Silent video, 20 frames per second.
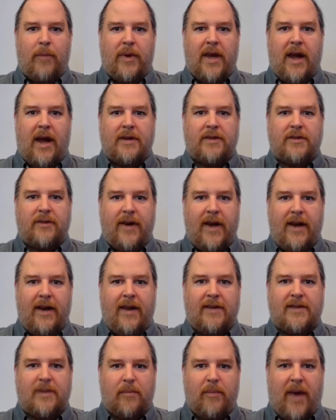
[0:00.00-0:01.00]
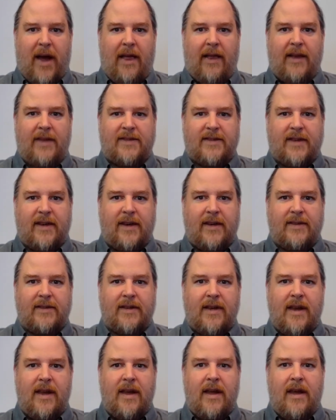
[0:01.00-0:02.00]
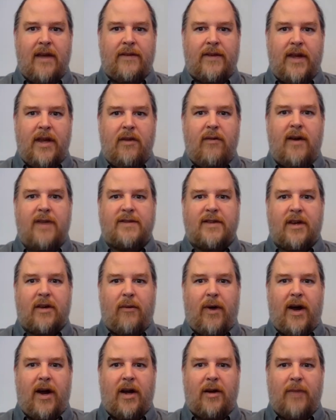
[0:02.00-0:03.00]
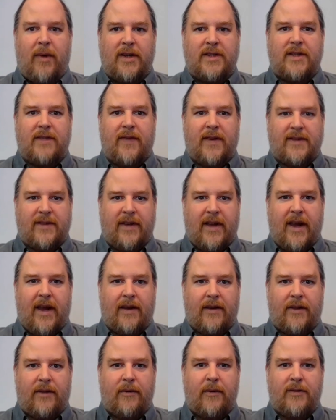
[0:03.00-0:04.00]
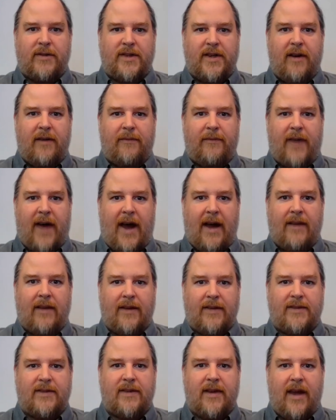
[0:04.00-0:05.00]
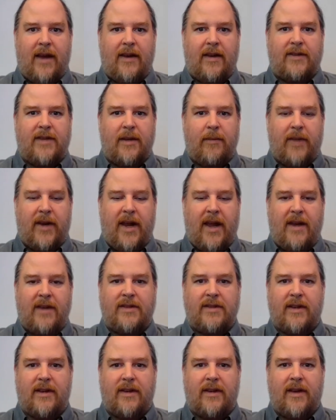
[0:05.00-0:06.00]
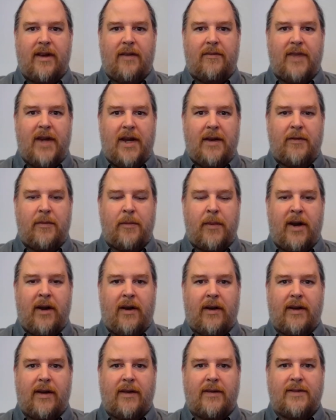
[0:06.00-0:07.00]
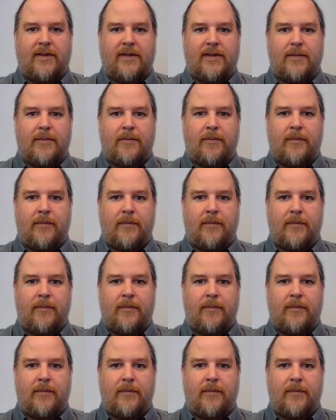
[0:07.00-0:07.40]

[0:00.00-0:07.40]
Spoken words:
Beyond treaties and policies, the U.S. acquired much of its land through sheer violence and intimidation of Native Americans.